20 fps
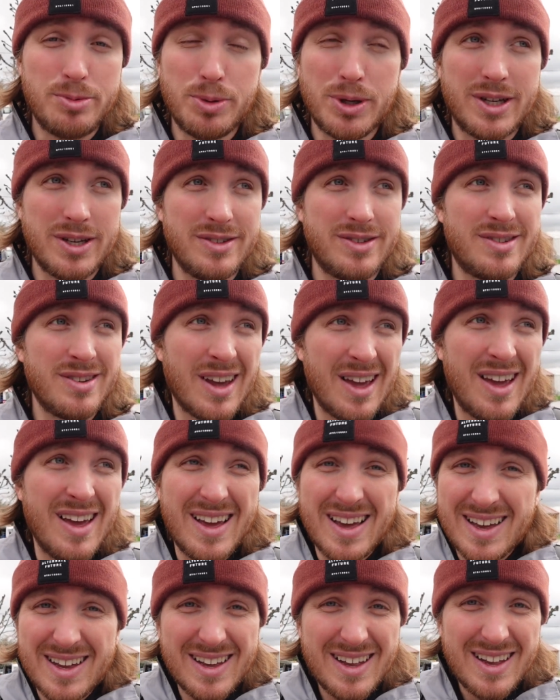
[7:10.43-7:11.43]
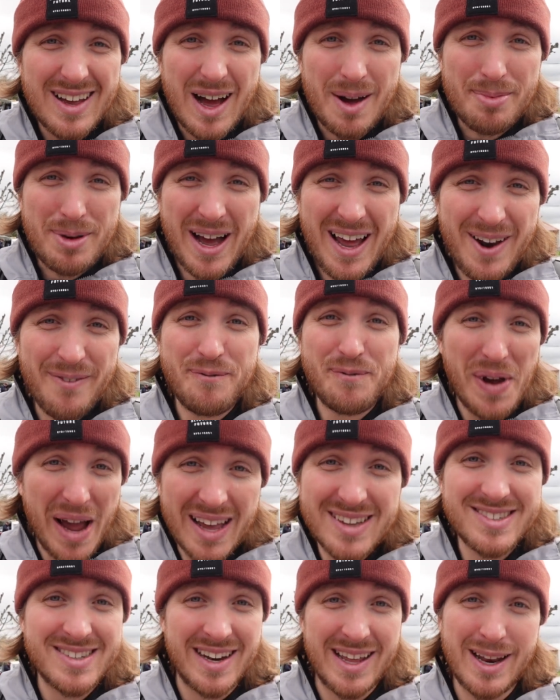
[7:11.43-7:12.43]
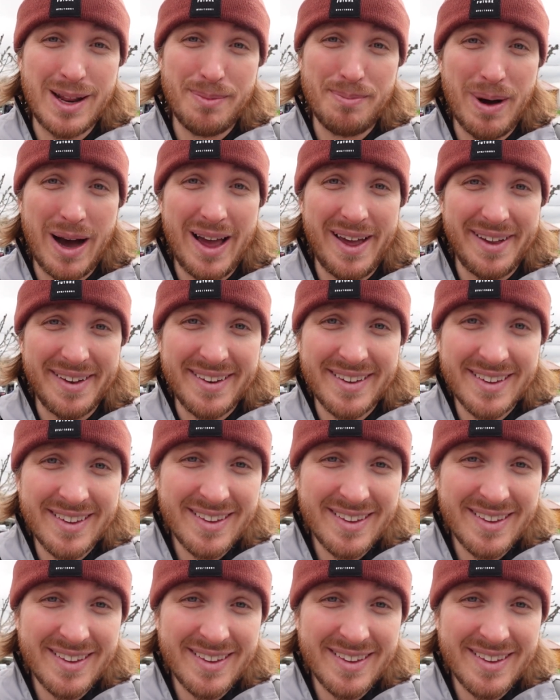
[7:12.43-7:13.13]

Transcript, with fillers: because I'm kind of fascinated by it.